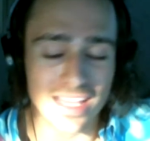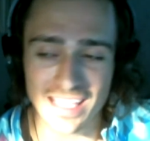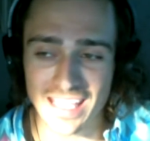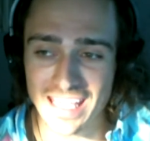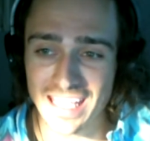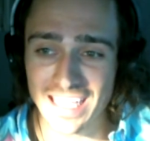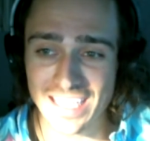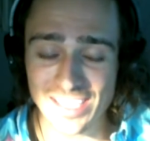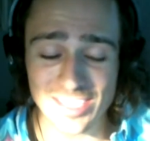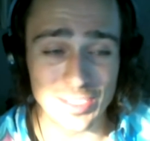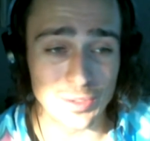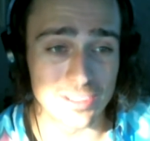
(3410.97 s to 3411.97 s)
He
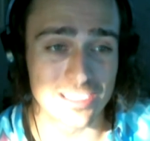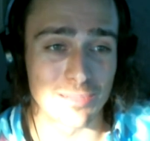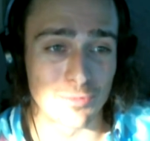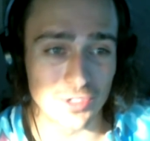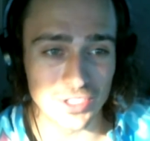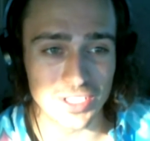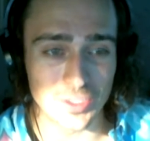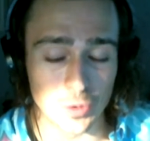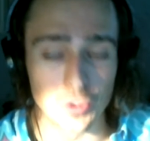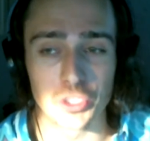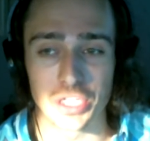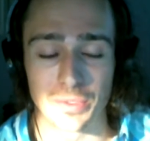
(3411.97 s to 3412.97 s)
is doing some really
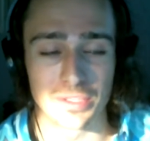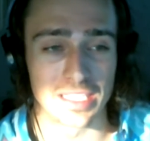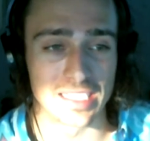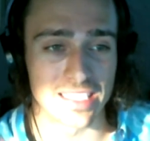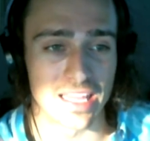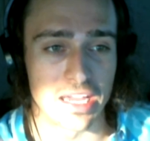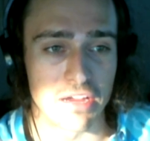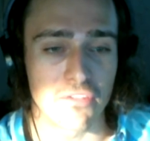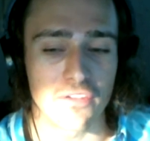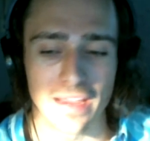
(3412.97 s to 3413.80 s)
cool shit with his life,